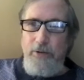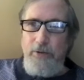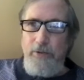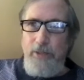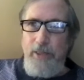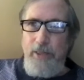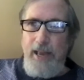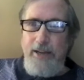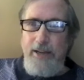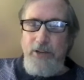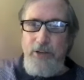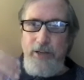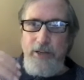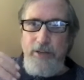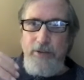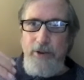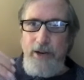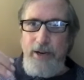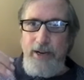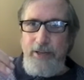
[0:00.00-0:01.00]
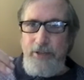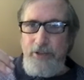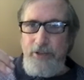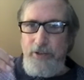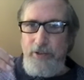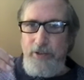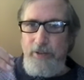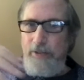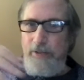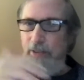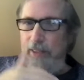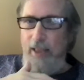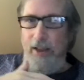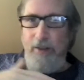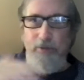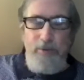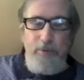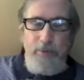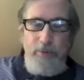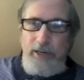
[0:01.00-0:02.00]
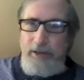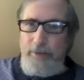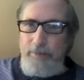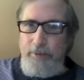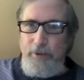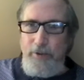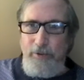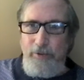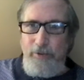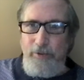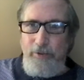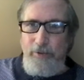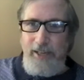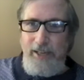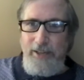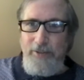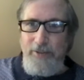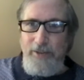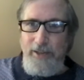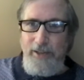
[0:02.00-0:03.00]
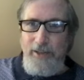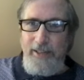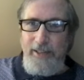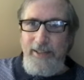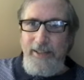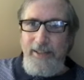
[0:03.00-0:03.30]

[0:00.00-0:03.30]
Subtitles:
that generation, everyone had beautiful handwriting.